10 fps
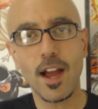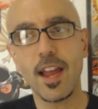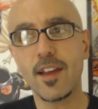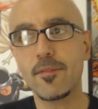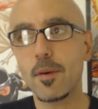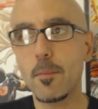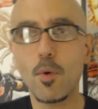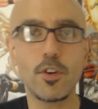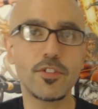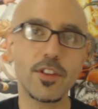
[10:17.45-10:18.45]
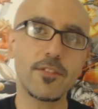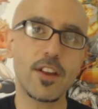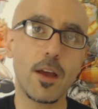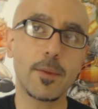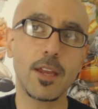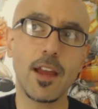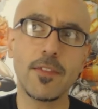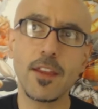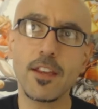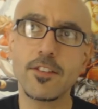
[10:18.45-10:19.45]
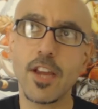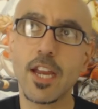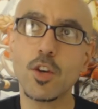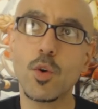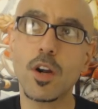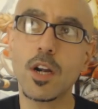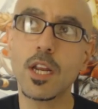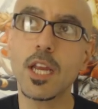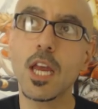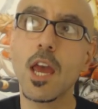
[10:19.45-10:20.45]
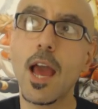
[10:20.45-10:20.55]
I have more stuff coming. I think in January,